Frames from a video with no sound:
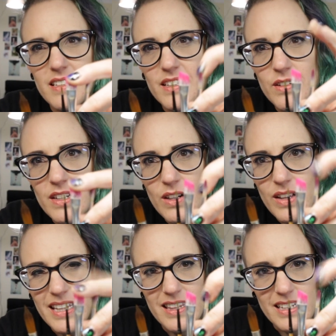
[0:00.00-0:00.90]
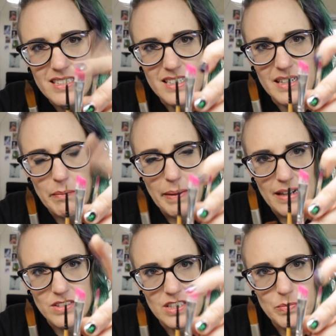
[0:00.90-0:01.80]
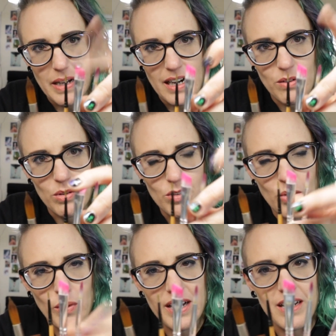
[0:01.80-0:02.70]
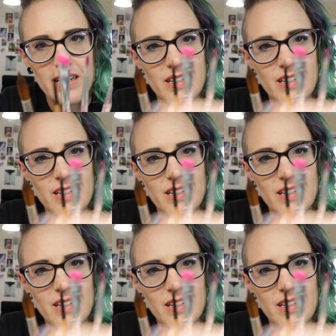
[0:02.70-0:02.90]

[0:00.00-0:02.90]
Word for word: you can go like this and it bounces back real quick.